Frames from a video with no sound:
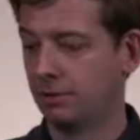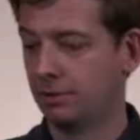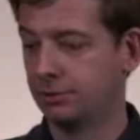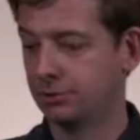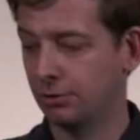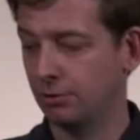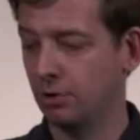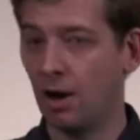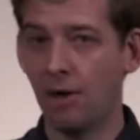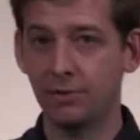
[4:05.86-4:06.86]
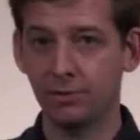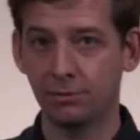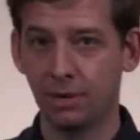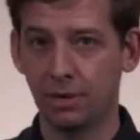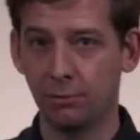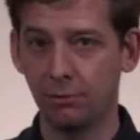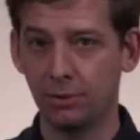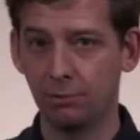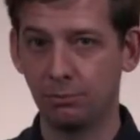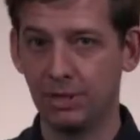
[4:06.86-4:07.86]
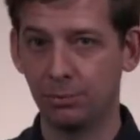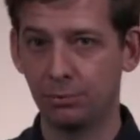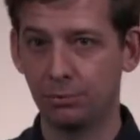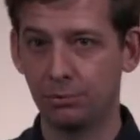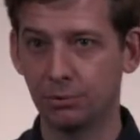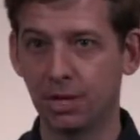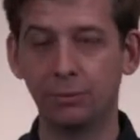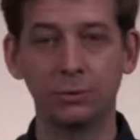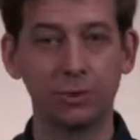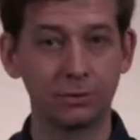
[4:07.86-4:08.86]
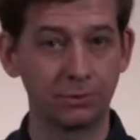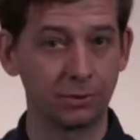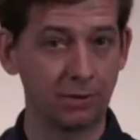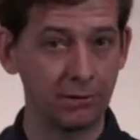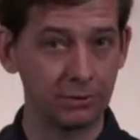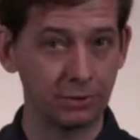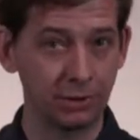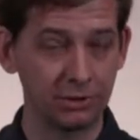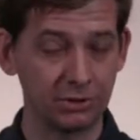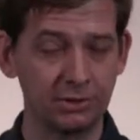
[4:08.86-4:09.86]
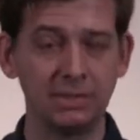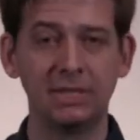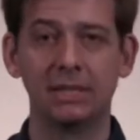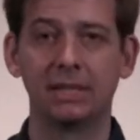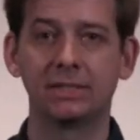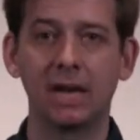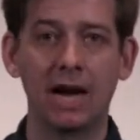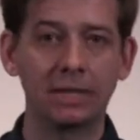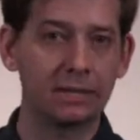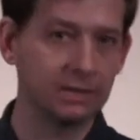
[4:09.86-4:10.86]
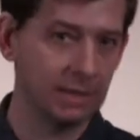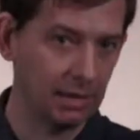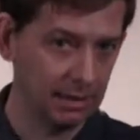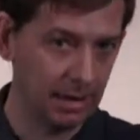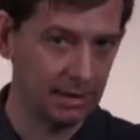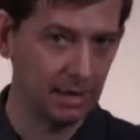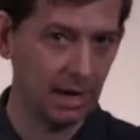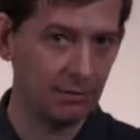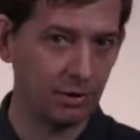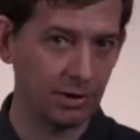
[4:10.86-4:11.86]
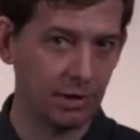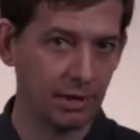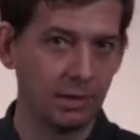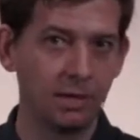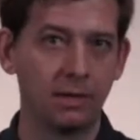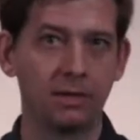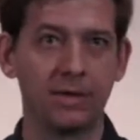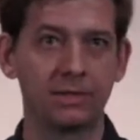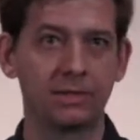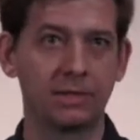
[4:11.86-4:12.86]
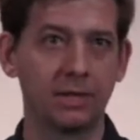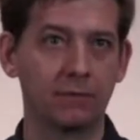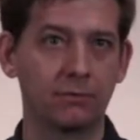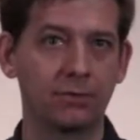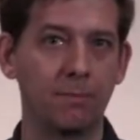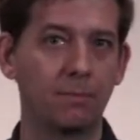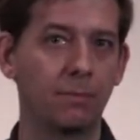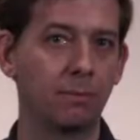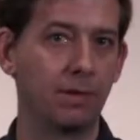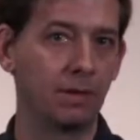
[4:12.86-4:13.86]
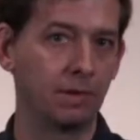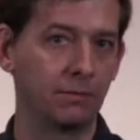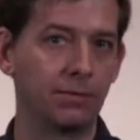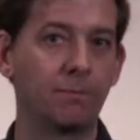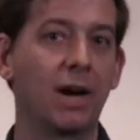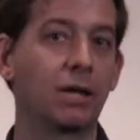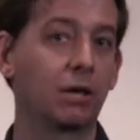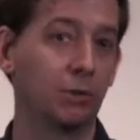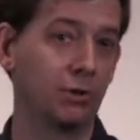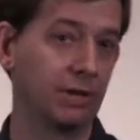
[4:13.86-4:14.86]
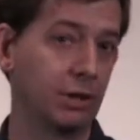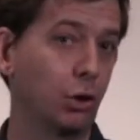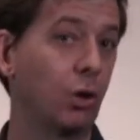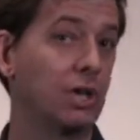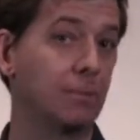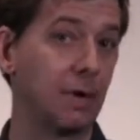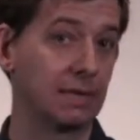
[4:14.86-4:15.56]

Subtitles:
So often when people come to us with a reference question, they say, I'd like to see everything that's from my community or in my